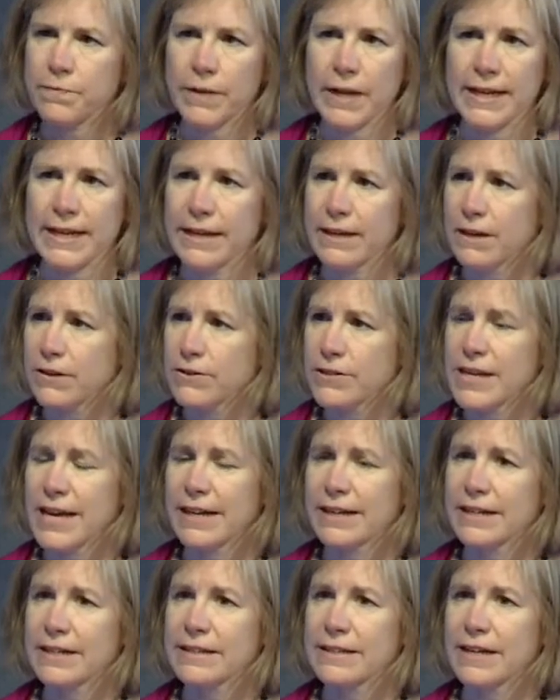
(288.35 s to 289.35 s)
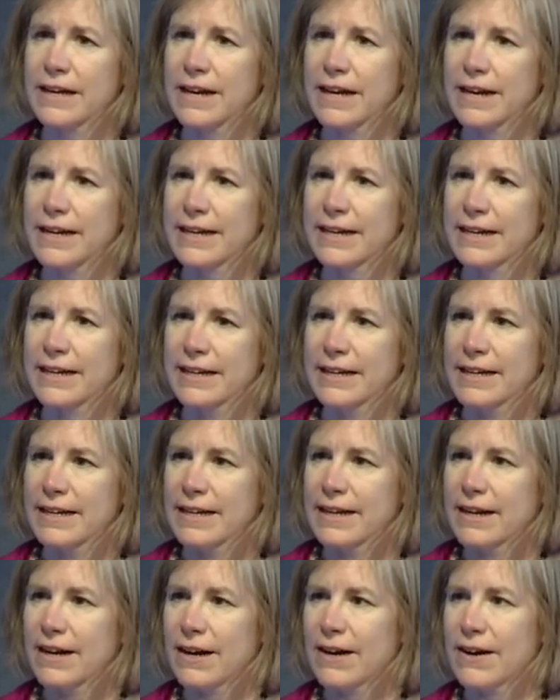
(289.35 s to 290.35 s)
10 o'clock
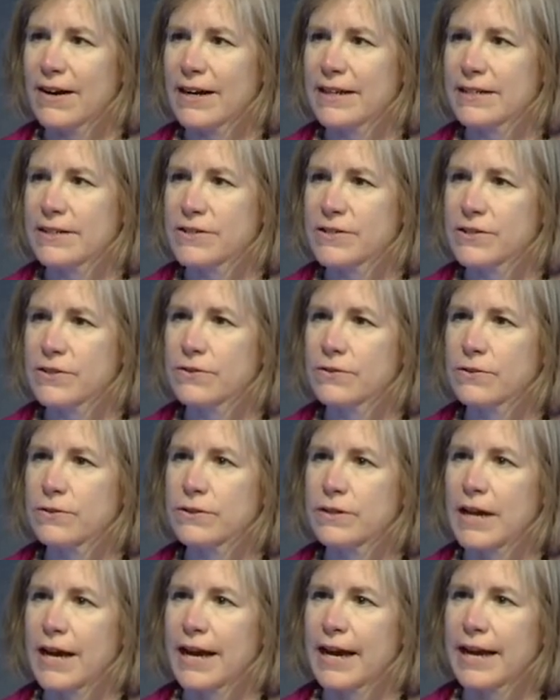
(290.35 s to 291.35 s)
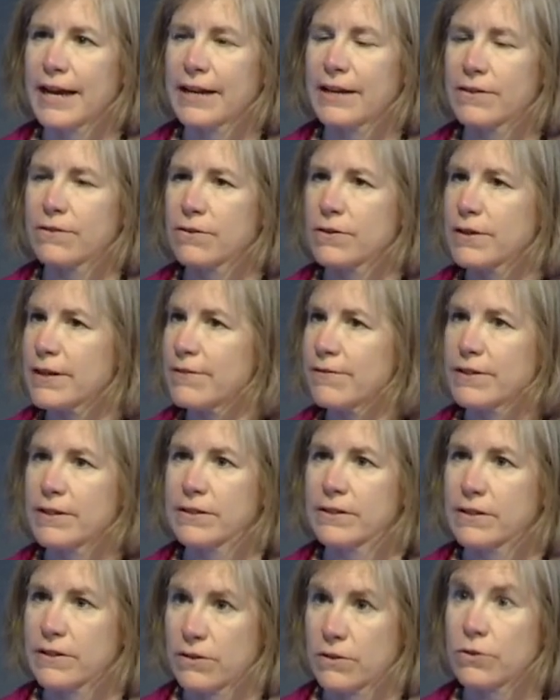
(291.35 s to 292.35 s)
on a school night, or
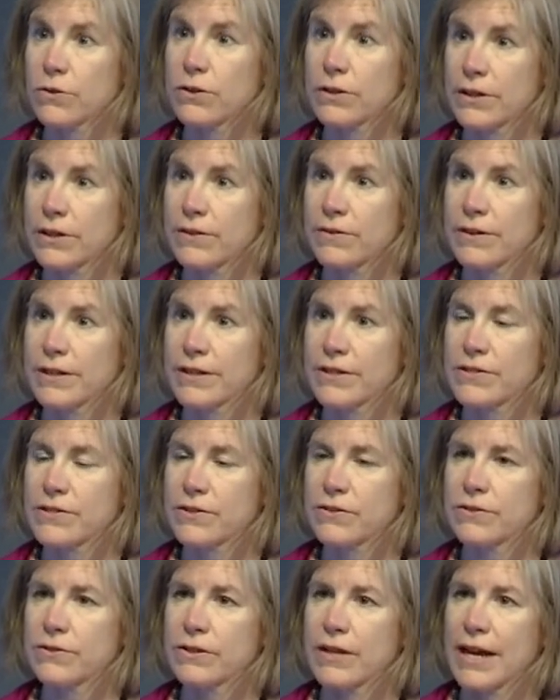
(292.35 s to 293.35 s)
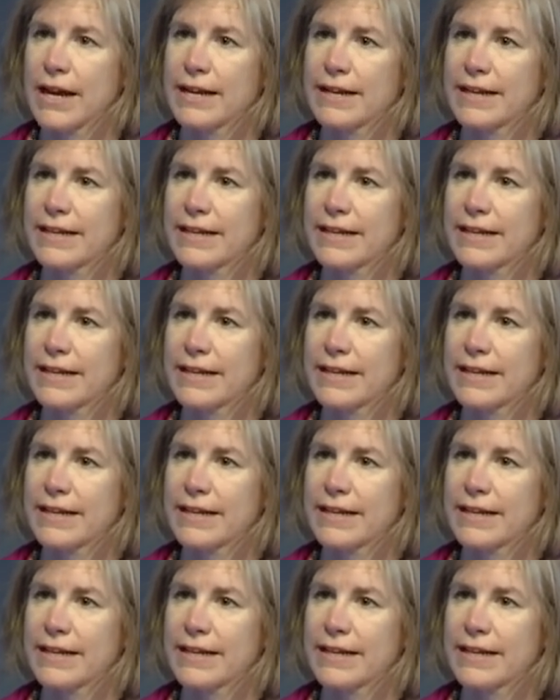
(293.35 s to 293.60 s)
even earlier on a school night,